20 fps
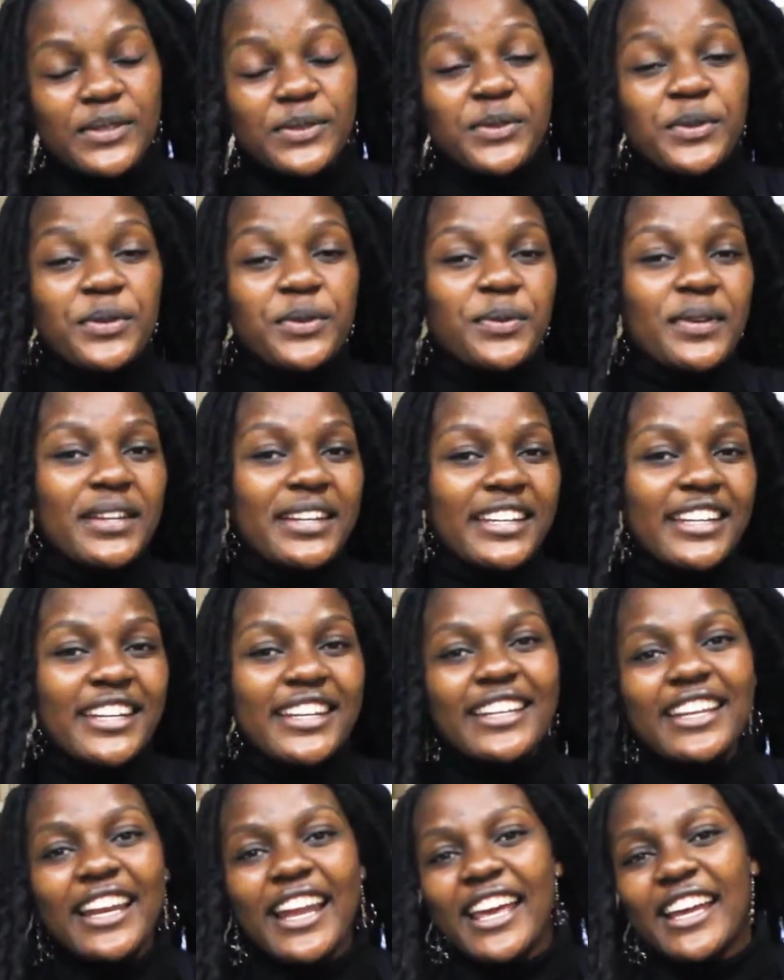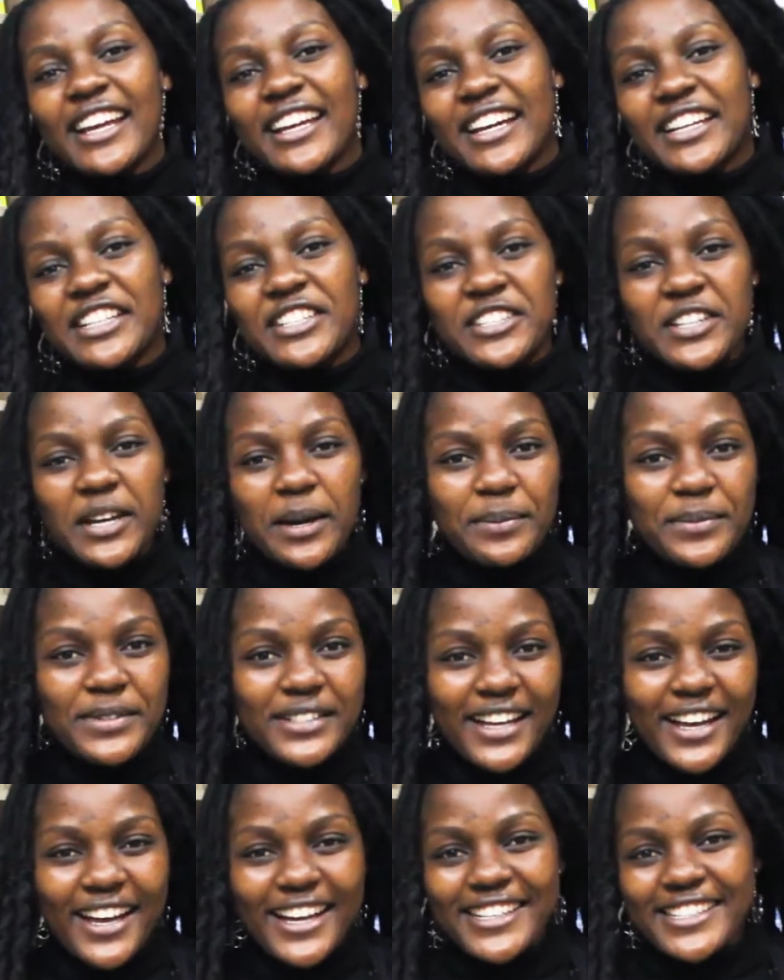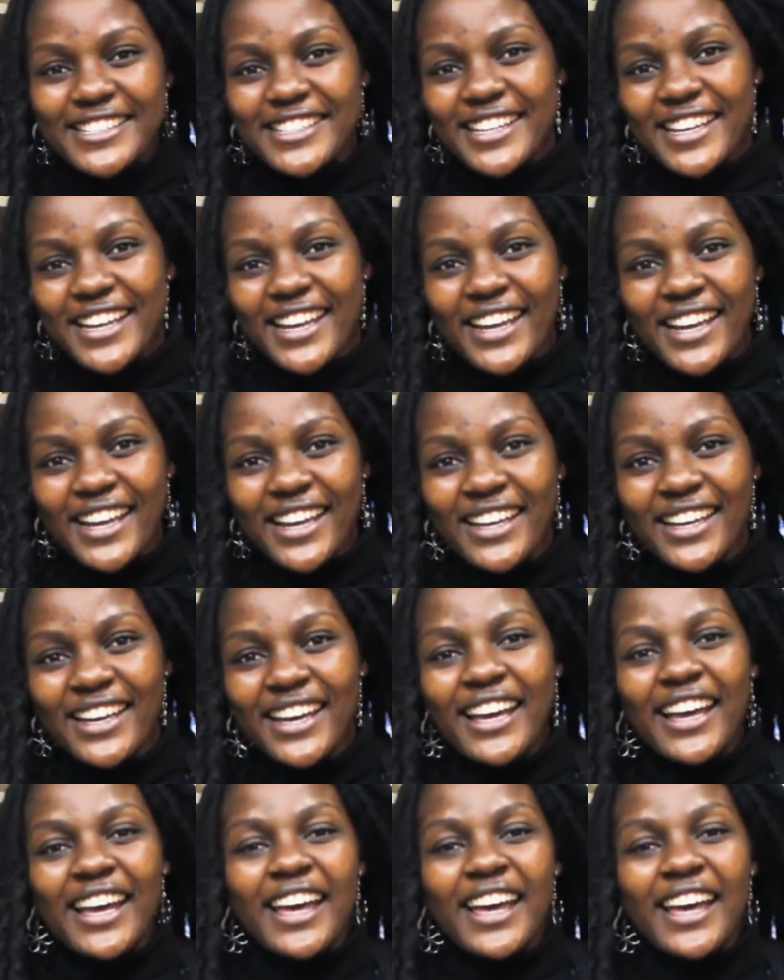So we read like a chapter a day,